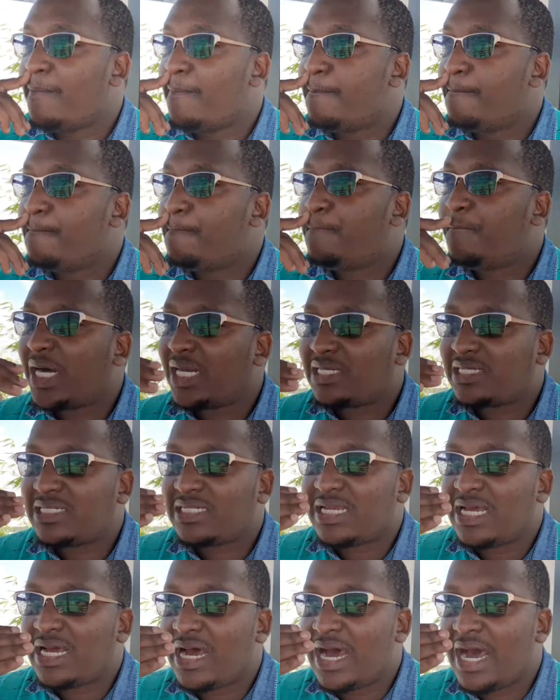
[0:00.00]
But
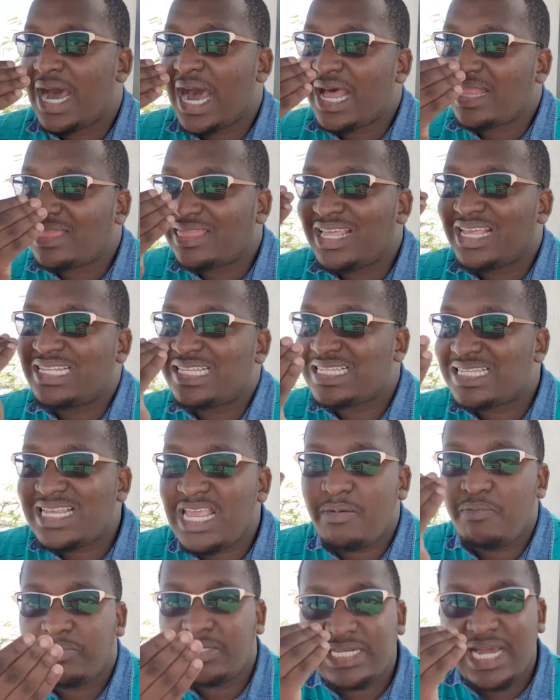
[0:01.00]
at the
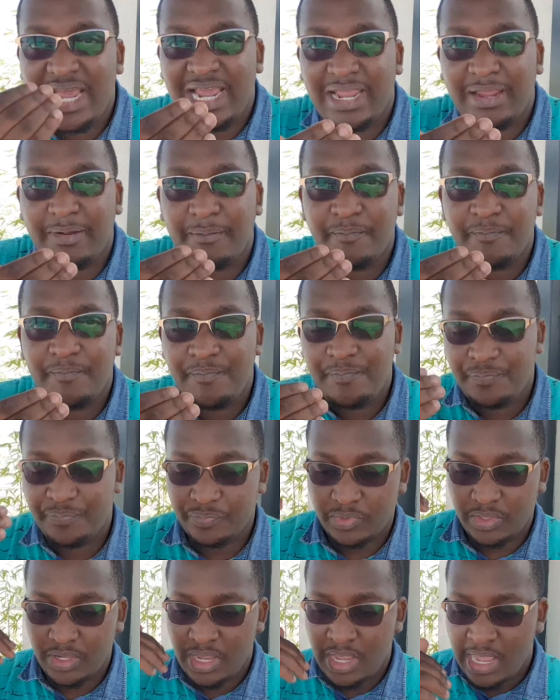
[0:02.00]
same time,
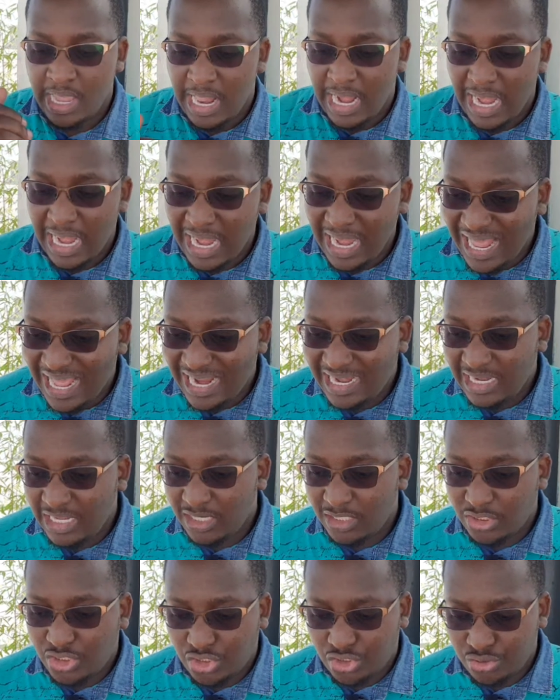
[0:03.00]

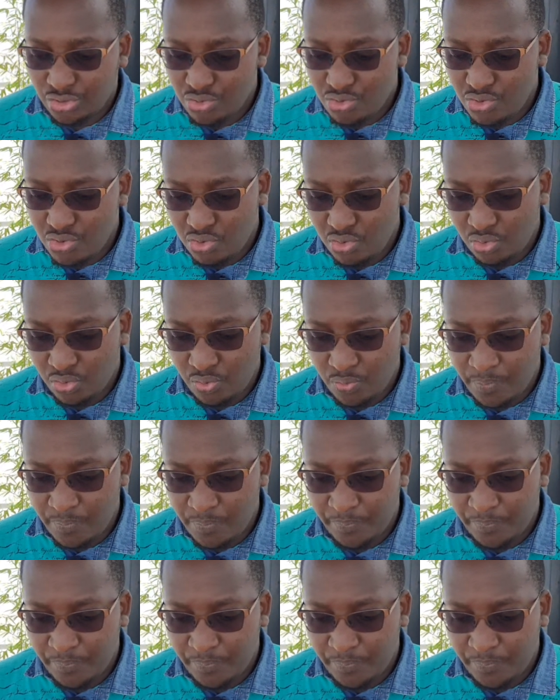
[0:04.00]
learning to